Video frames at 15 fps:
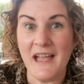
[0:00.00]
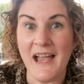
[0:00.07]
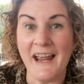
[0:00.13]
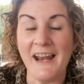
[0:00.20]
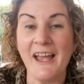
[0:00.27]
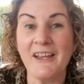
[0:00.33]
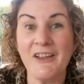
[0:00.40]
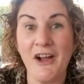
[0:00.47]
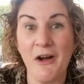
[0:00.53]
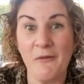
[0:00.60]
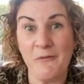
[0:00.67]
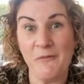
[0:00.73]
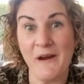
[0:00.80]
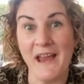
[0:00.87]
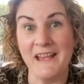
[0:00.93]
And I
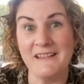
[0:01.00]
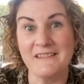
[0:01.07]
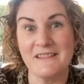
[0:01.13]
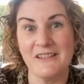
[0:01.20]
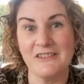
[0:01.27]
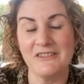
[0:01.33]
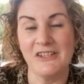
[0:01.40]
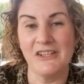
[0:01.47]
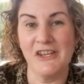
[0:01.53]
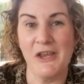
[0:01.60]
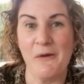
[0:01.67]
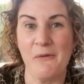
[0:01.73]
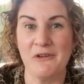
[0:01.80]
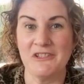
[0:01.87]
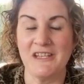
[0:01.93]
can't wait to
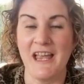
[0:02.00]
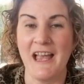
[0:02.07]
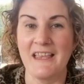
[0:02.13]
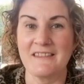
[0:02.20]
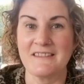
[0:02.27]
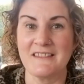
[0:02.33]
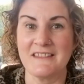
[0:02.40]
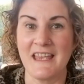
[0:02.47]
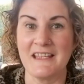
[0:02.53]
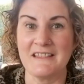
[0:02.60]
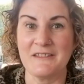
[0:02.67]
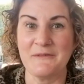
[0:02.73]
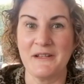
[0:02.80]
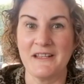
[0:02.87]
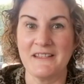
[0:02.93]
hear what she has to say
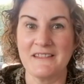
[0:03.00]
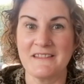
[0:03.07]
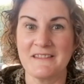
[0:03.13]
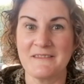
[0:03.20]
to us.